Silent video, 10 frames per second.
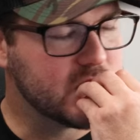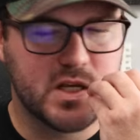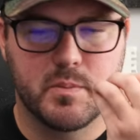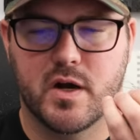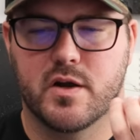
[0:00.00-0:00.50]
there are
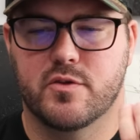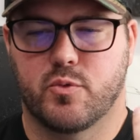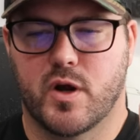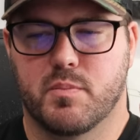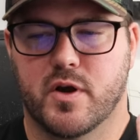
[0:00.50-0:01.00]
some
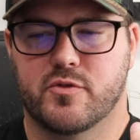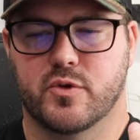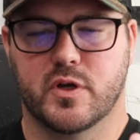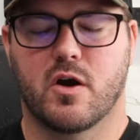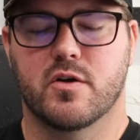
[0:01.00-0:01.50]
areas where I
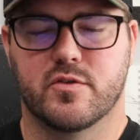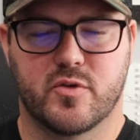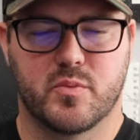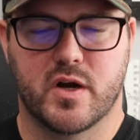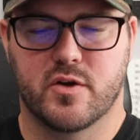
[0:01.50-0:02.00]
pressed really hard and
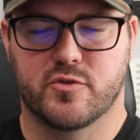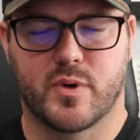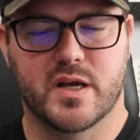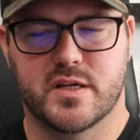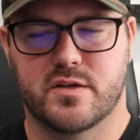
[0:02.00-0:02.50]
some areas
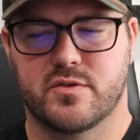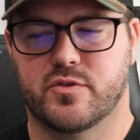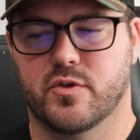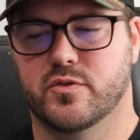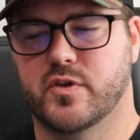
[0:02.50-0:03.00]
where I didn't,
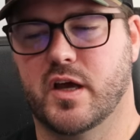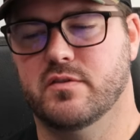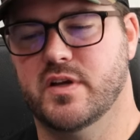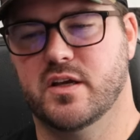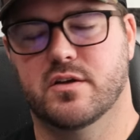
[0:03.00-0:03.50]
so it's
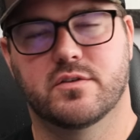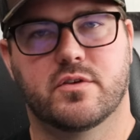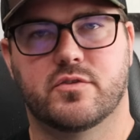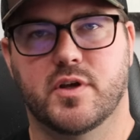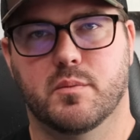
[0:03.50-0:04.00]
kind of an
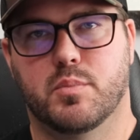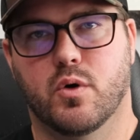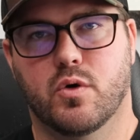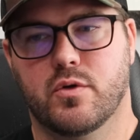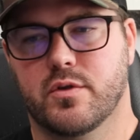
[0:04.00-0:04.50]
inconsistent
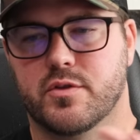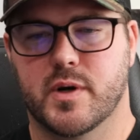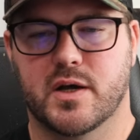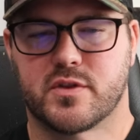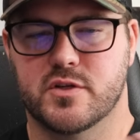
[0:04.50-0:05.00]
pull
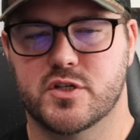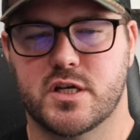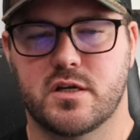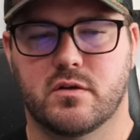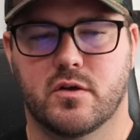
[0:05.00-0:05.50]
throughout the
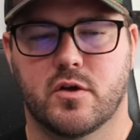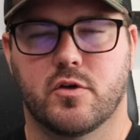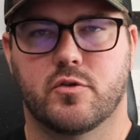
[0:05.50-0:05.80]
sheet.